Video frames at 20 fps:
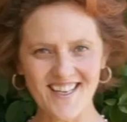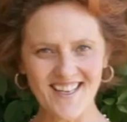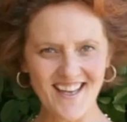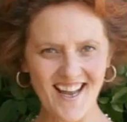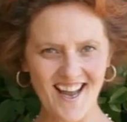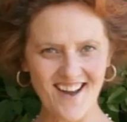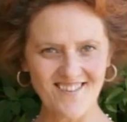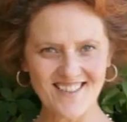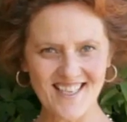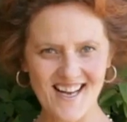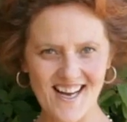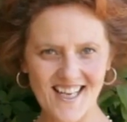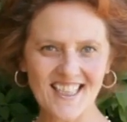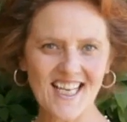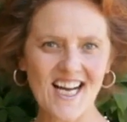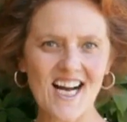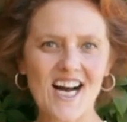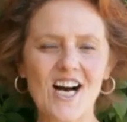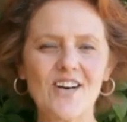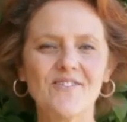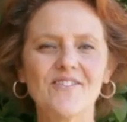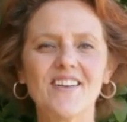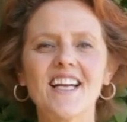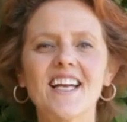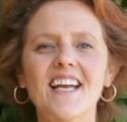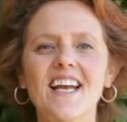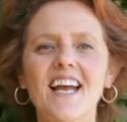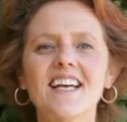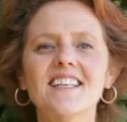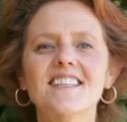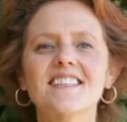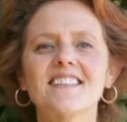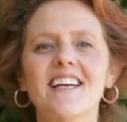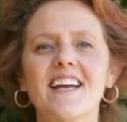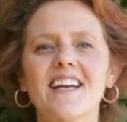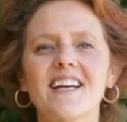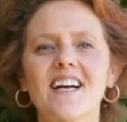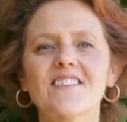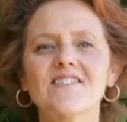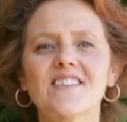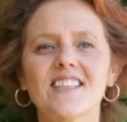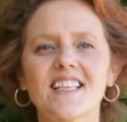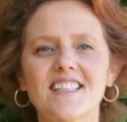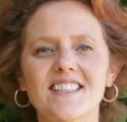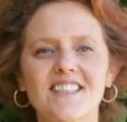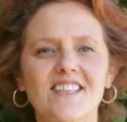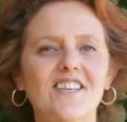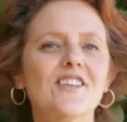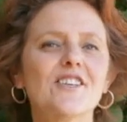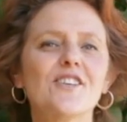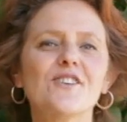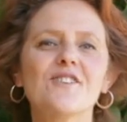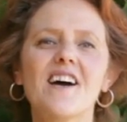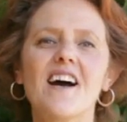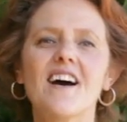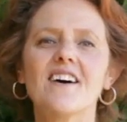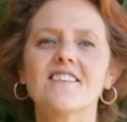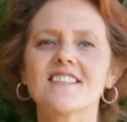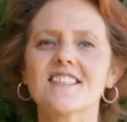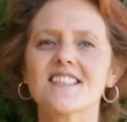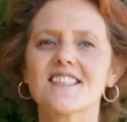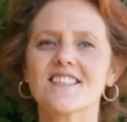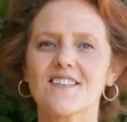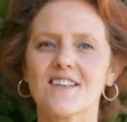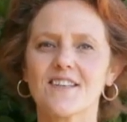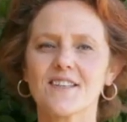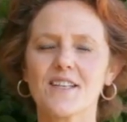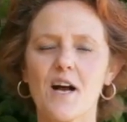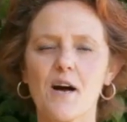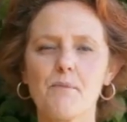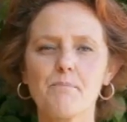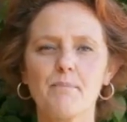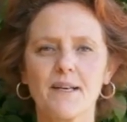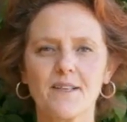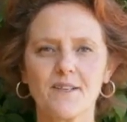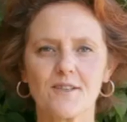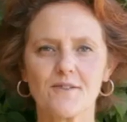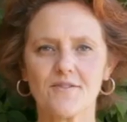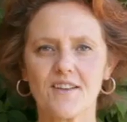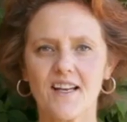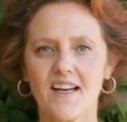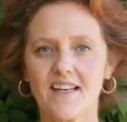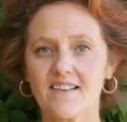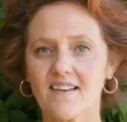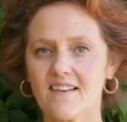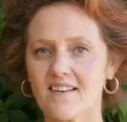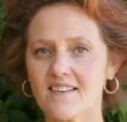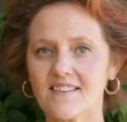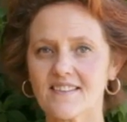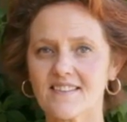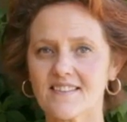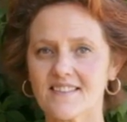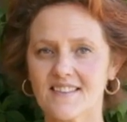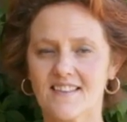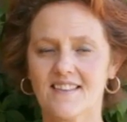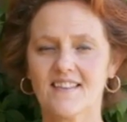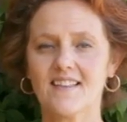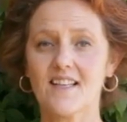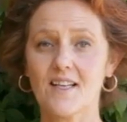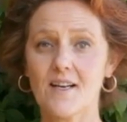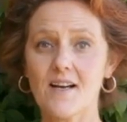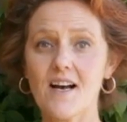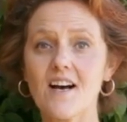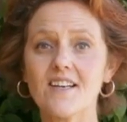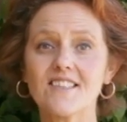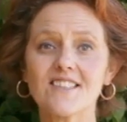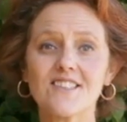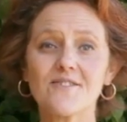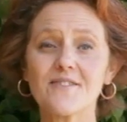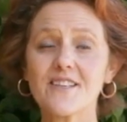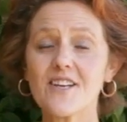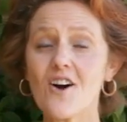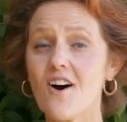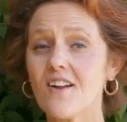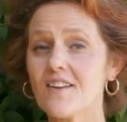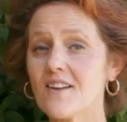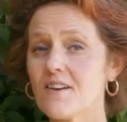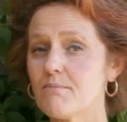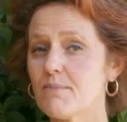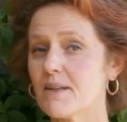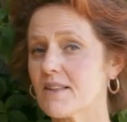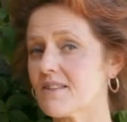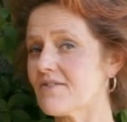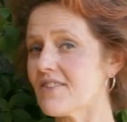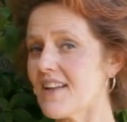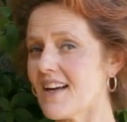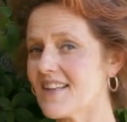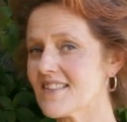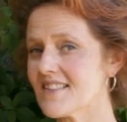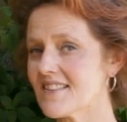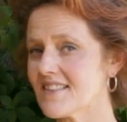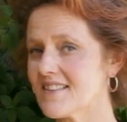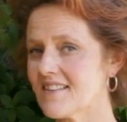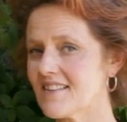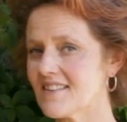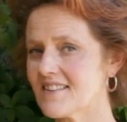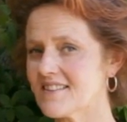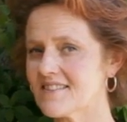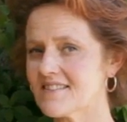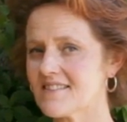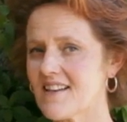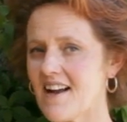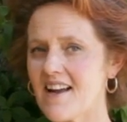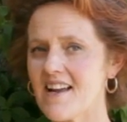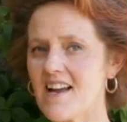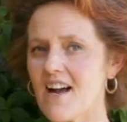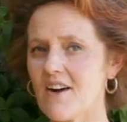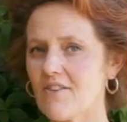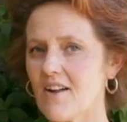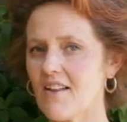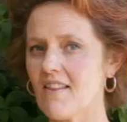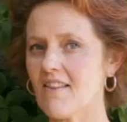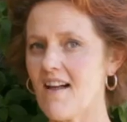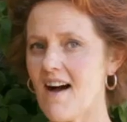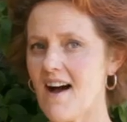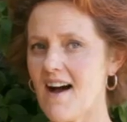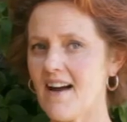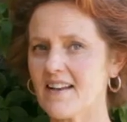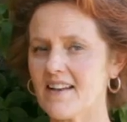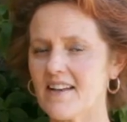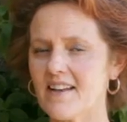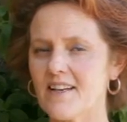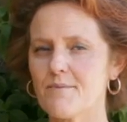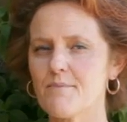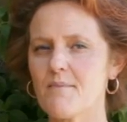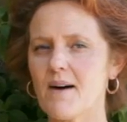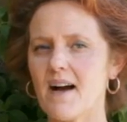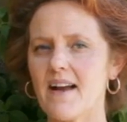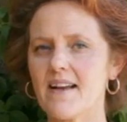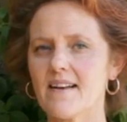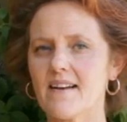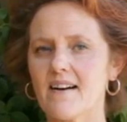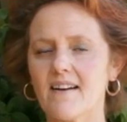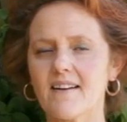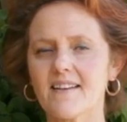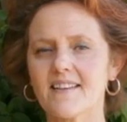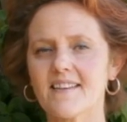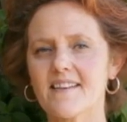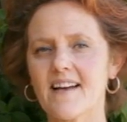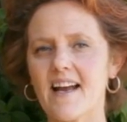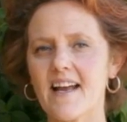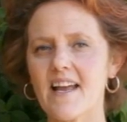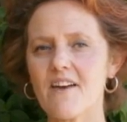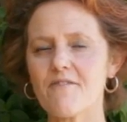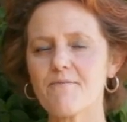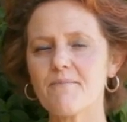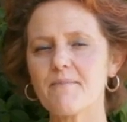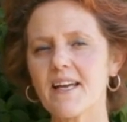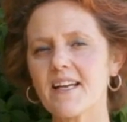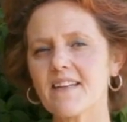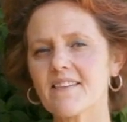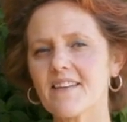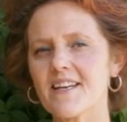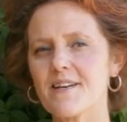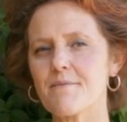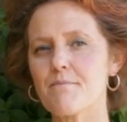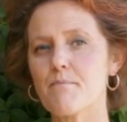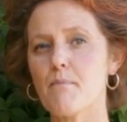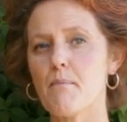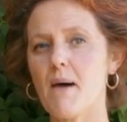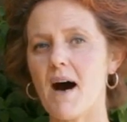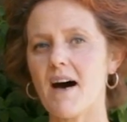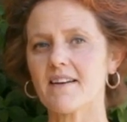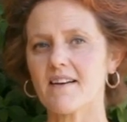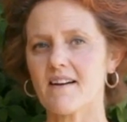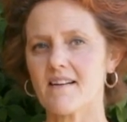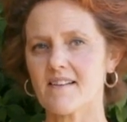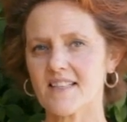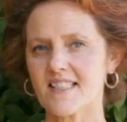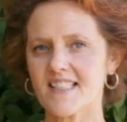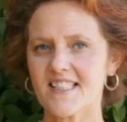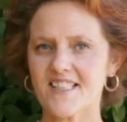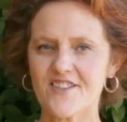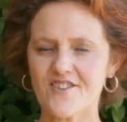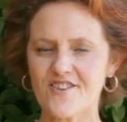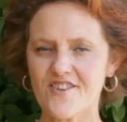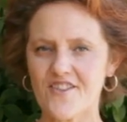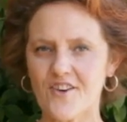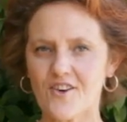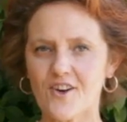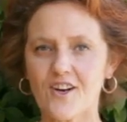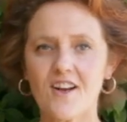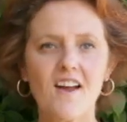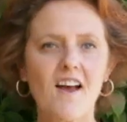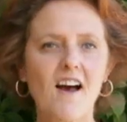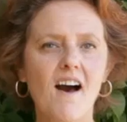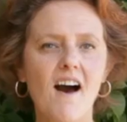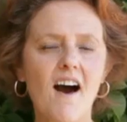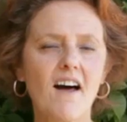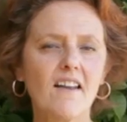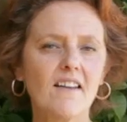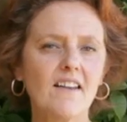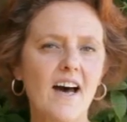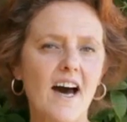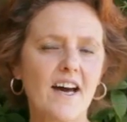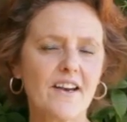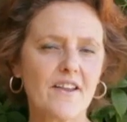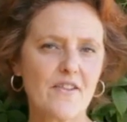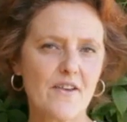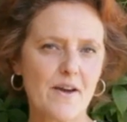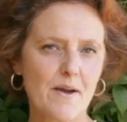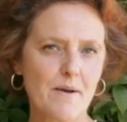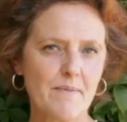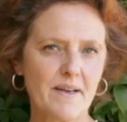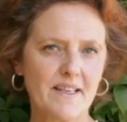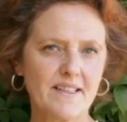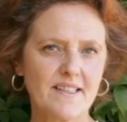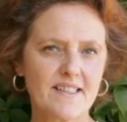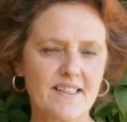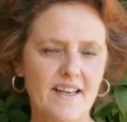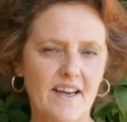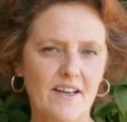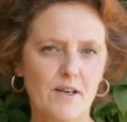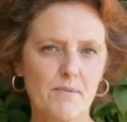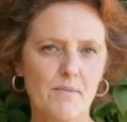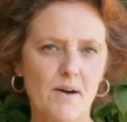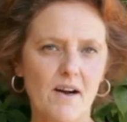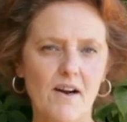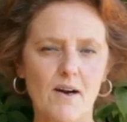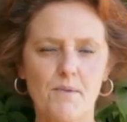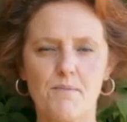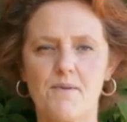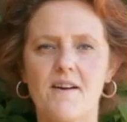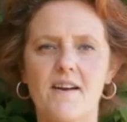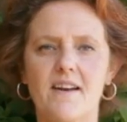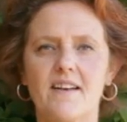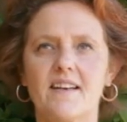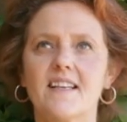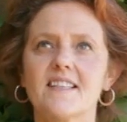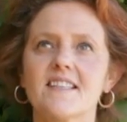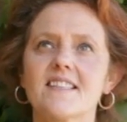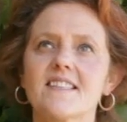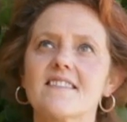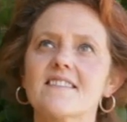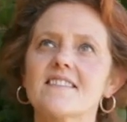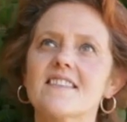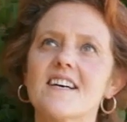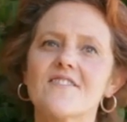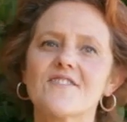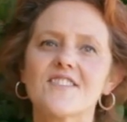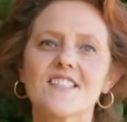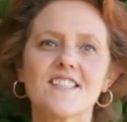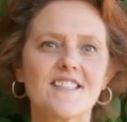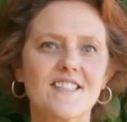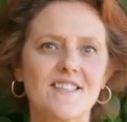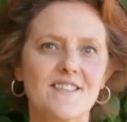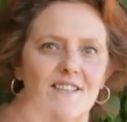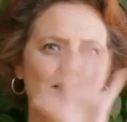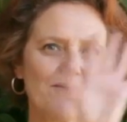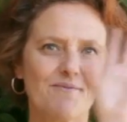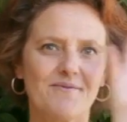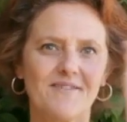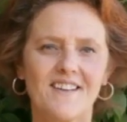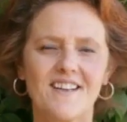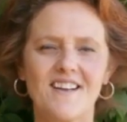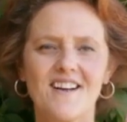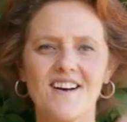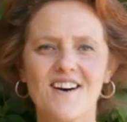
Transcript: eHow.com, and today I'm going to tell you how to start a butterfly garden. Don't we all love butterflies in the garden? I have a lot in my garden. I have mainly monarchs here. There are a lot of them in Santa Barbara, and I just love to see them